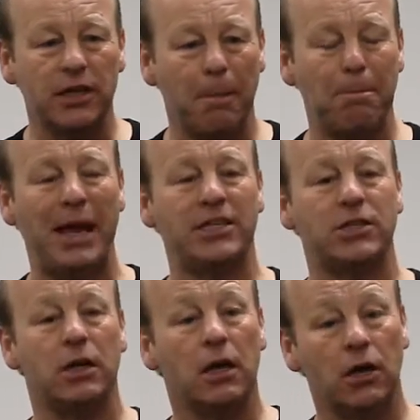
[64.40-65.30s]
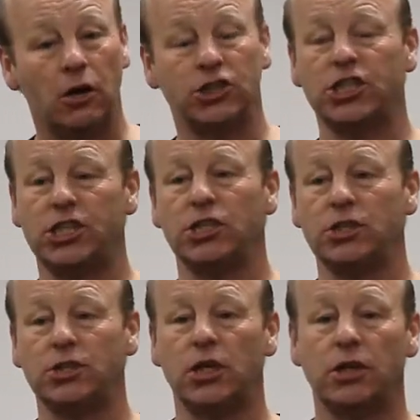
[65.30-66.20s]
the best
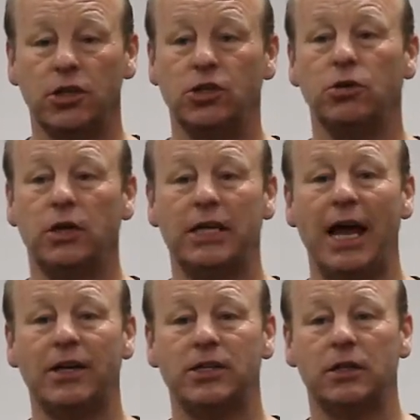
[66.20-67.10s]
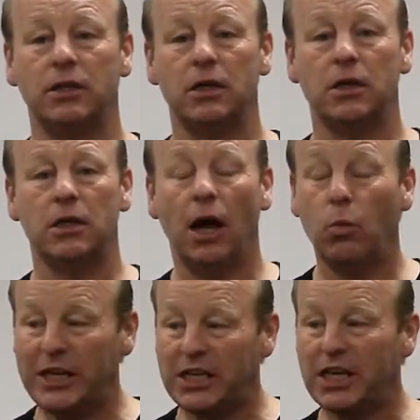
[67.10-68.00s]
logisticians that you could get. And
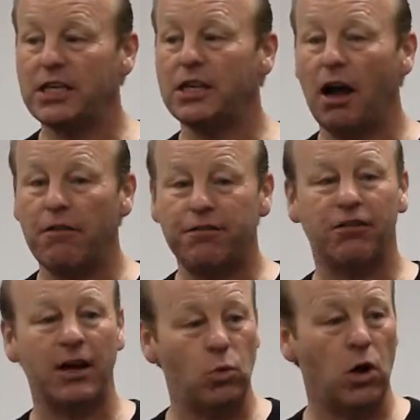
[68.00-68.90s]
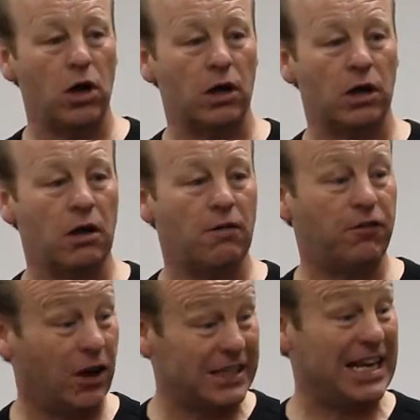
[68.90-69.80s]
we needed a framework for
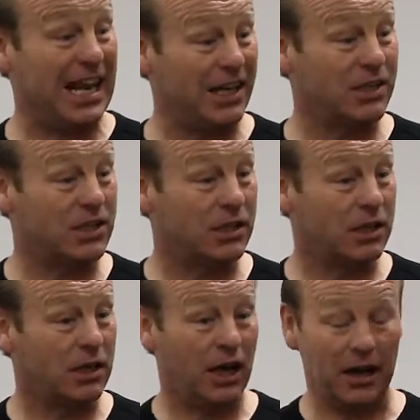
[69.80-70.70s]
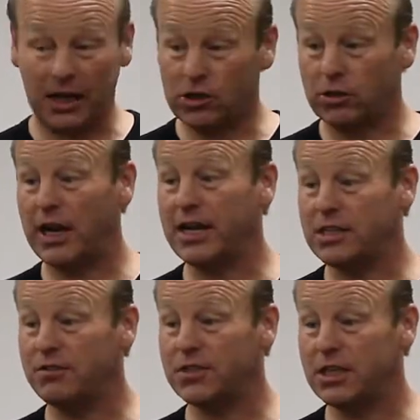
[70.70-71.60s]
our talent and our
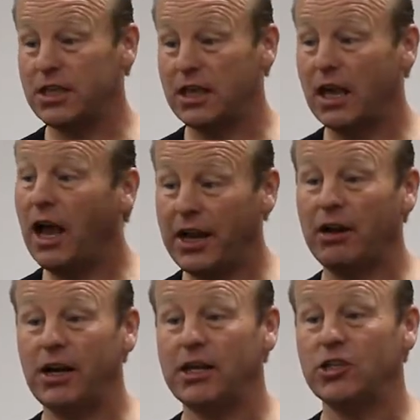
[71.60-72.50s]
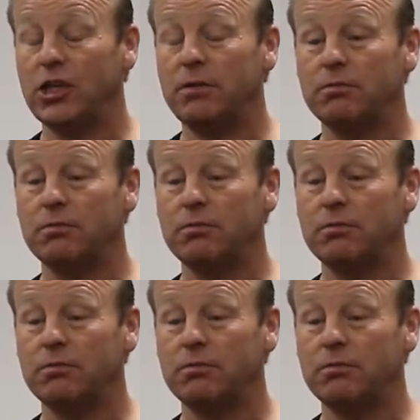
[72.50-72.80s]
creativity and our energy.